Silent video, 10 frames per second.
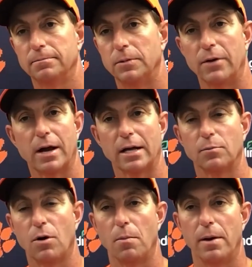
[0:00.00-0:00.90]
Never got the
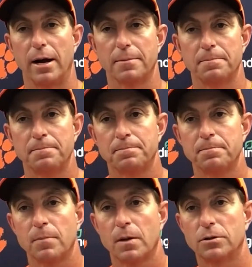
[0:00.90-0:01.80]
ball back.
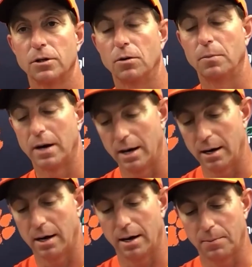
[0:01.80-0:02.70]
So, but
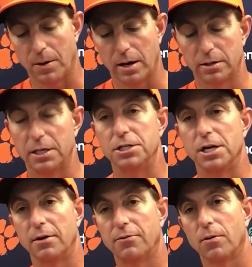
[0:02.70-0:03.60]
I am proud of
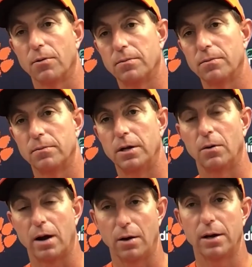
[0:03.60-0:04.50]
DJ for, you
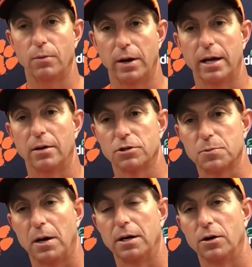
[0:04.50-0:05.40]
know, how he went in and
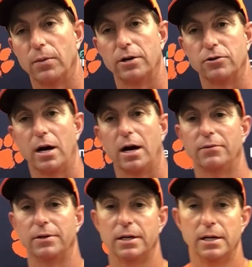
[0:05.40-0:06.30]
responded on that
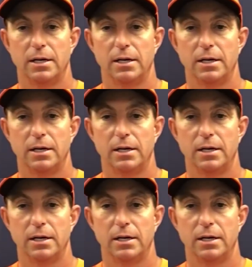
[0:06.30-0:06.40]
drive.